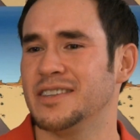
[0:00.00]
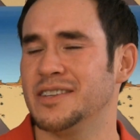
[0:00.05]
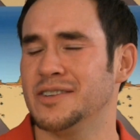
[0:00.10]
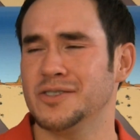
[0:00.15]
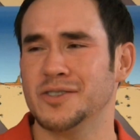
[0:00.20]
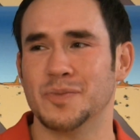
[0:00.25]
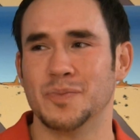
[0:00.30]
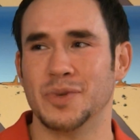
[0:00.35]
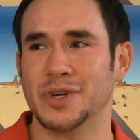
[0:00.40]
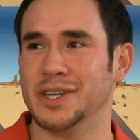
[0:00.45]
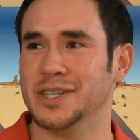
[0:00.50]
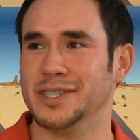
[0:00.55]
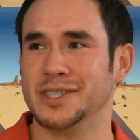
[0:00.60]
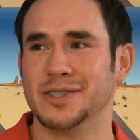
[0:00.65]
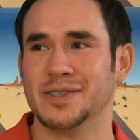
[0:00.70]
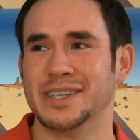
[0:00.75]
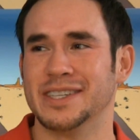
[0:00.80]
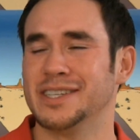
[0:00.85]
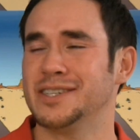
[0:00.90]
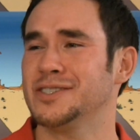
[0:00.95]
There's a
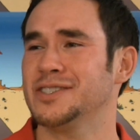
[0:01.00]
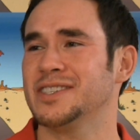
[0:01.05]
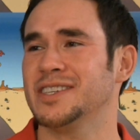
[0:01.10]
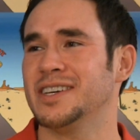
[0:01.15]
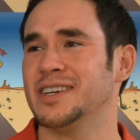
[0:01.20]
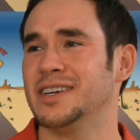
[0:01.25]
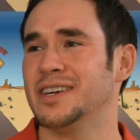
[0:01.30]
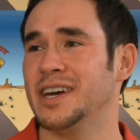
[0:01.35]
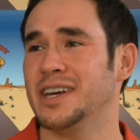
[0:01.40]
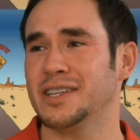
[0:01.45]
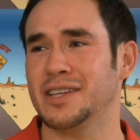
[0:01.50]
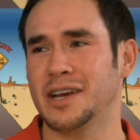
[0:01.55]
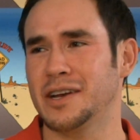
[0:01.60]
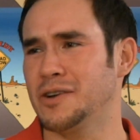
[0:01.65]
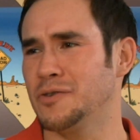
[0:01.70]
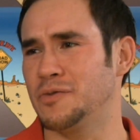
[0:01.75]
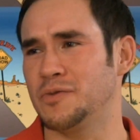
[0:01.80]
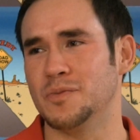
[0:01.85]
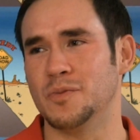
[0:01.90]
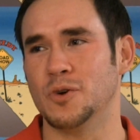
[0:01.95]
bunch, man. I
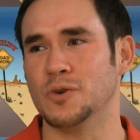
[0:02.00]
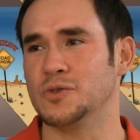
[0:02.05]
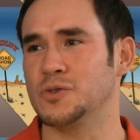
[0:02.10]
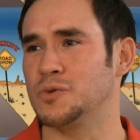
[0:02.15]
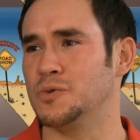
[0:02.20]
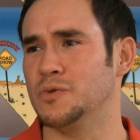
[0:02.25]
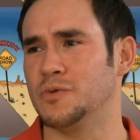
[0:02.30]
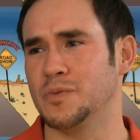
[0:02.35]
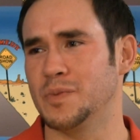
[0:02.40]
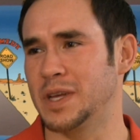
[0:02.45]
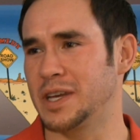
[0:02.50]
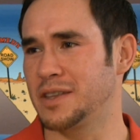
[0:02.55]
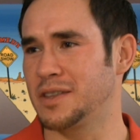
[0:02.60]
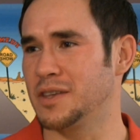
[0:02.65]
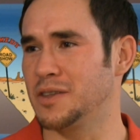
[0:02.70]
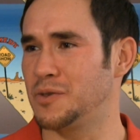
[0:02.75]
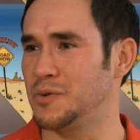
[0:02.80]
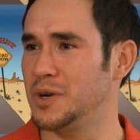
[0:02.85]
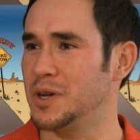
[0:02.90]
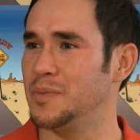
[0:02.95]
go from old school, from like
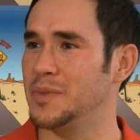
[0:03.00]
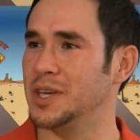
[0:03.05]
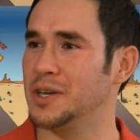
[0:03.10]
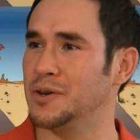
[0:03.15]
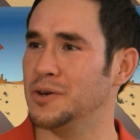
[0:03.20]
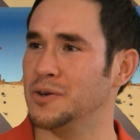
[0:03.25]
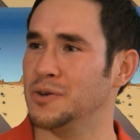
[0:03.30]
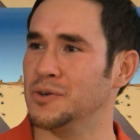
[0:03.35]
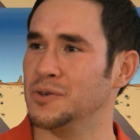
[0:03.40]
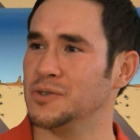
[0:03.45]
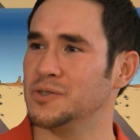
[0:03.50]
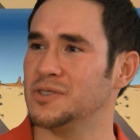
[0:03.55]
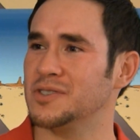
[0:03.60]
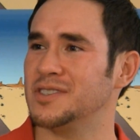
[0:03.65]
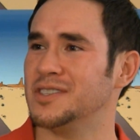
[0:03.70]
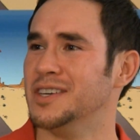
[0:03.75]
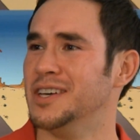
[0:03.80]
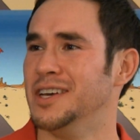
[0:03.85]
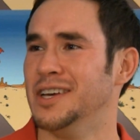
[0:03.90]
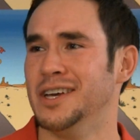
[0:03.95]
The Three
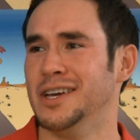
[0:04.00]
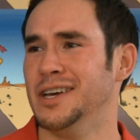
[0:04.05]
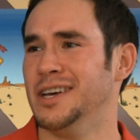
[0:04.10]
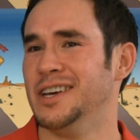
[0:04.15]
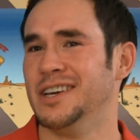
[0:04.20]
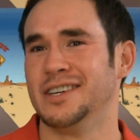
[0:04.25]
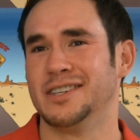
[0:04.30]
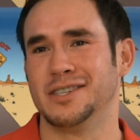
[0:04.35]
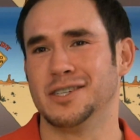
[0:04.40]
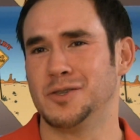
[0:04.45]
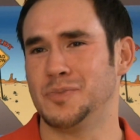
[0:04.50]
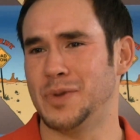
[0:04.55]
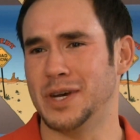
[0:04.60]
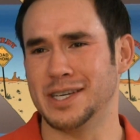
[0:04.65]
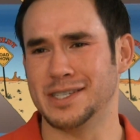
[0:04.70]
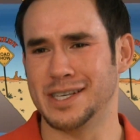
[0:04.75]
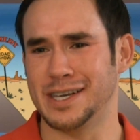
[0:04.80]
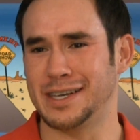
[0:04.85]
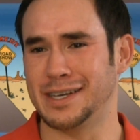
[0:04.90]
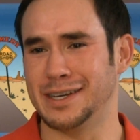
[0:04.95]
Amigos to
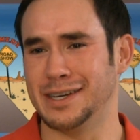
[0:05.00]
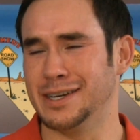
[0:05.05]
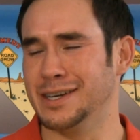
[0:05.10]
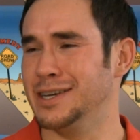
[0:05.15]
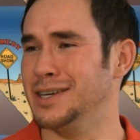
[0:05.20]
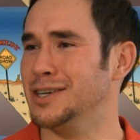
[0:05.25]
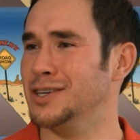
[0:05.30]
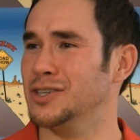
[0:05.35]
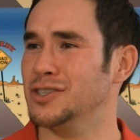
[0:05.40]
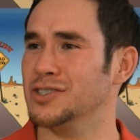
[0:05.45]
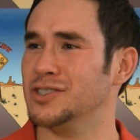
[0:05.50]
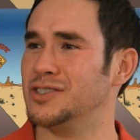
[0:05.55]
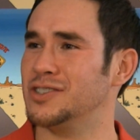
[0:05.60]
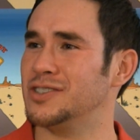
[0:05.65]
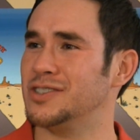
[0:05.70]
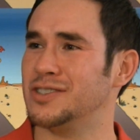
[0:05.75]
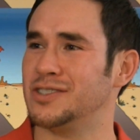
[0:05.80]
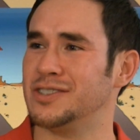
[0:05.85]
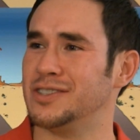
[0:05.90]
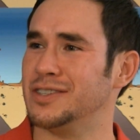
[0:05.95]
Spies Like
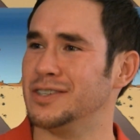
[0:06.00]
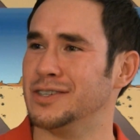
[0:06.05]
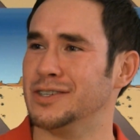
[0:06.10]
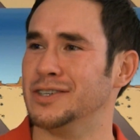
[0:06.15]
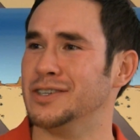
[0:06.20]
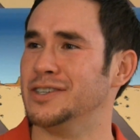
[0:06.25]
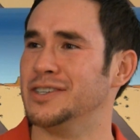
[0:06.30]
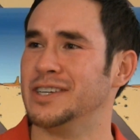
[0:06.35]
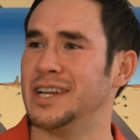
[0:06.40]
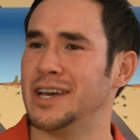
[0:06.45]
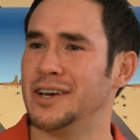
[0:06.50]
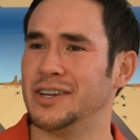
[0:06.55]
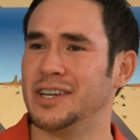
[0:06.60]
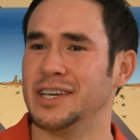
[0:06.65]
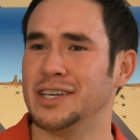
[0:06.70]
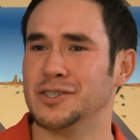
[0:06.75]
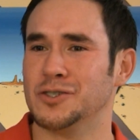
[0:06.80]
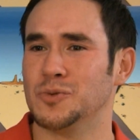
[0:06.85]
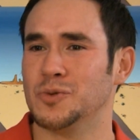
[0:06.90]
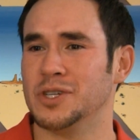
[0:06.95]
Us to
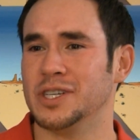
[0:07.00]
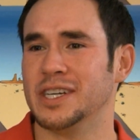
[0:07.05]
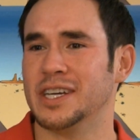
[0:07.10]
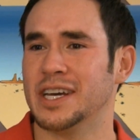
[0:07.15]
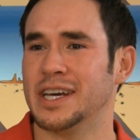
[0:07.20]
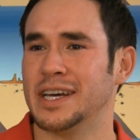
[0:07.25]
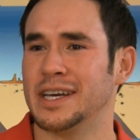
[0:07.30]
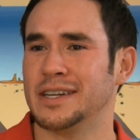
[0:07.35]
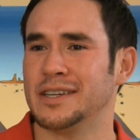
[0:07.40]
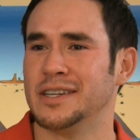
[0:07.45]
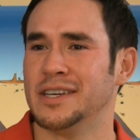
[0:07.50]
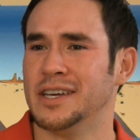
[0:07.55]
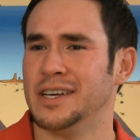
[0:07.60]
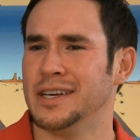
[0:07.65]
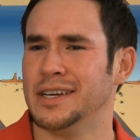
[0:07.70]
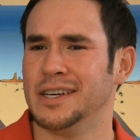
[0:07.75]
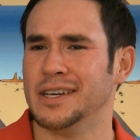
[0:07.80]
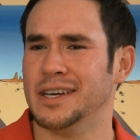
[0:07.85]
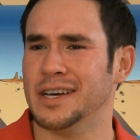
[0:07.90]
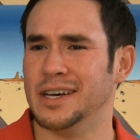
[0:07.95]
nowadays where you got
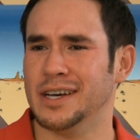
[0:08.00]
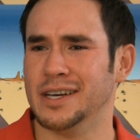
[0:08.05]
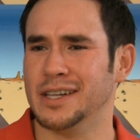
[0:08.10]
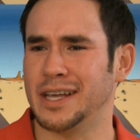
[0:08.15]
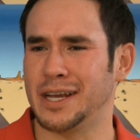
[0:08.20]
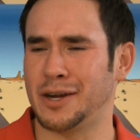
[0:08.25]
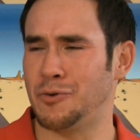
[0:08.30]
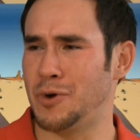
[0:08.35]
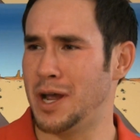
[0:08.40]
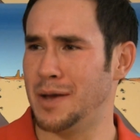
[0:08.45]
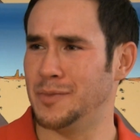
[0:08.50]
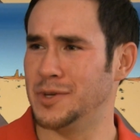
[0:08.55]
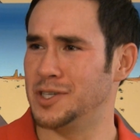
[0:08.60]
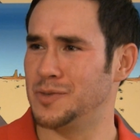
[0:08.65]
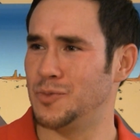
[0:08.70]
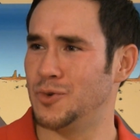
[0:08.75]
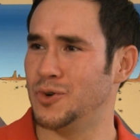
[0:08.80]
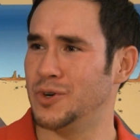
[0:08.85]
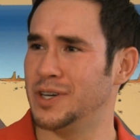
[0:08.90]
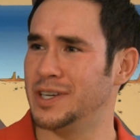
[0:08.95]
like
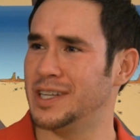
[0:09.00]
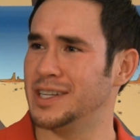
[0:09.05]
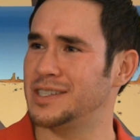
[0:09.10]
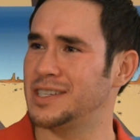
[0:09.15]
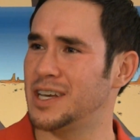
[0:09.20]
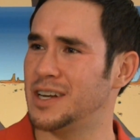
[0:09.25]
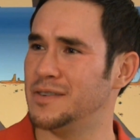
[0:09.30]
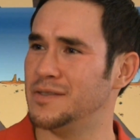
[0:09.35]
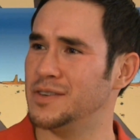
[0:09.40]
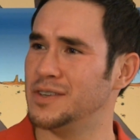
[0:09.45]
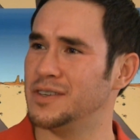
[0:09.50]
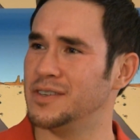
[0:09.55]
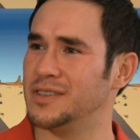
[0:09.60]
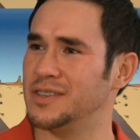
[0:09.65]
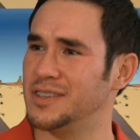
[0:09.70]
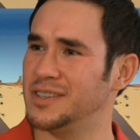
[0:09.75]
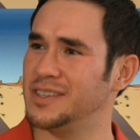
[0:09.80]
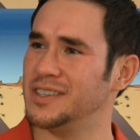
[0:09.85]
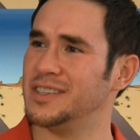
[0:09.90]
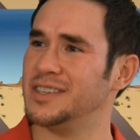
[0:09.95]
Grandma's Boy. That's kind
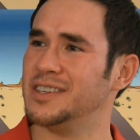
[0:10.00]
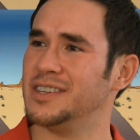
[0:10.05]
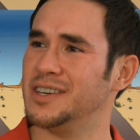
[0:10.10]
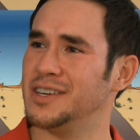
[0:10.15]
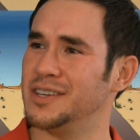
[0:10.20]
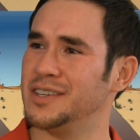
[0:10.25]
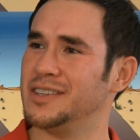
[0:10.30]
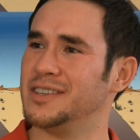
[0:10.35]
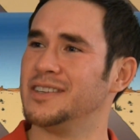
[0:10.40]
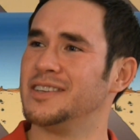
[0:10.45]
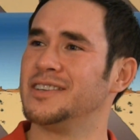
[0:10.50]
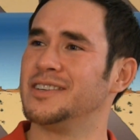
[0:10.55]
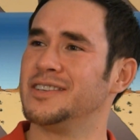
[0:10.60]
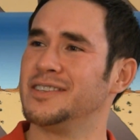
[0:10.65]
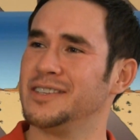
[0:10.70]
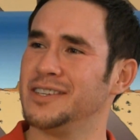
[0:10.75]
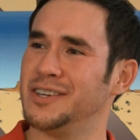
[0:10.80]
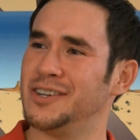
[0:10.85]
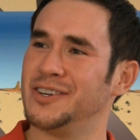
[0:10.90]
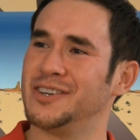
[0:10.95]
of a
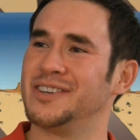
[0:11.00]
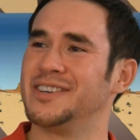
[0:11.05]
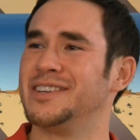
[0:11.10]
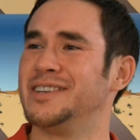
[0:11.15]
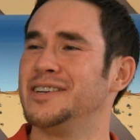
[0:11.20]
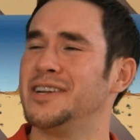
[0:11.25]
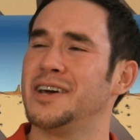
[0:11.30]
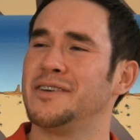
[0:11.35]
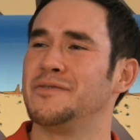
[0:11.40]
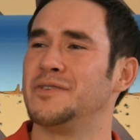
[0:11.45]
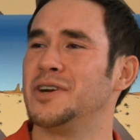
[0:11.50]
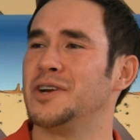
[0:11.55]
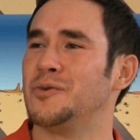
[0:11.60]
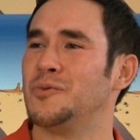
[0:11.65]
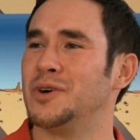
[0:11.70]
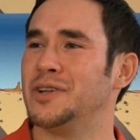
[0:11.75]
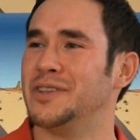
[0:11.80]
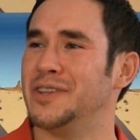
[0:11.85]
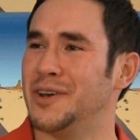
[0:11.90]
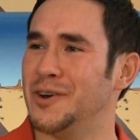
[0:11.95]
you know, not very
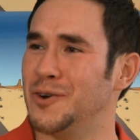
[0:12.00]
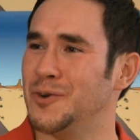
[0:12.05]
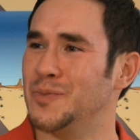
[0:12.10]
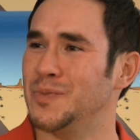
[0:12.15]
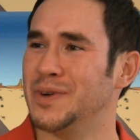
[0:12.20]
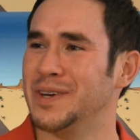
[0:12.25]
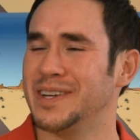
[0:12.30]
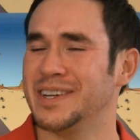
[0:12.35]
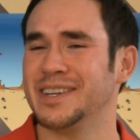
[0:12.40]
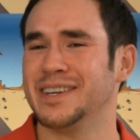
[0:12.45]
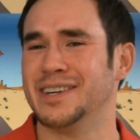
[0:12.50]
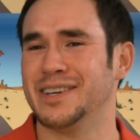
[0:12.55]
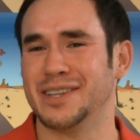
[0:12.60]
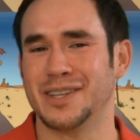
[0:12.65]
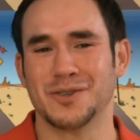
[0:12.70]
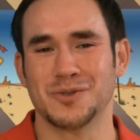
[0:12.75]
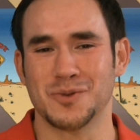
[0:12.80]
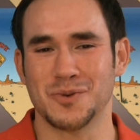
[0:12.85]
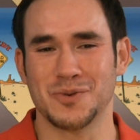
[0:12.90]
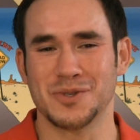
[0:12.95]
well known, but you know,
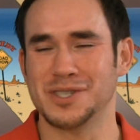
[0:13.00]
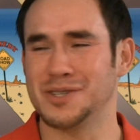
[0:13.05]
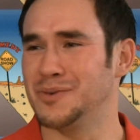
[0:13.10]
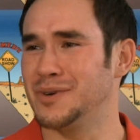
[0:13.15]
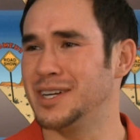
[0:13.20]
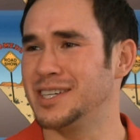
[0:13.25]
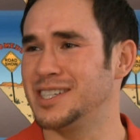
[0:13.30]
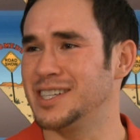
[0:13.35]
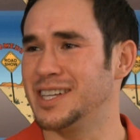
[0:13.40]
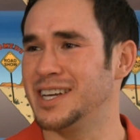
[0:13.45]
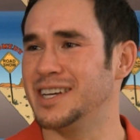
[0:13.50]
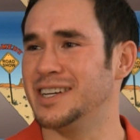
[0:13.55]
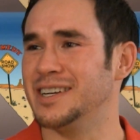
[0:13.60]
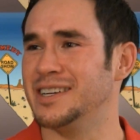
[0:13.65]
that was what we used to watch a lot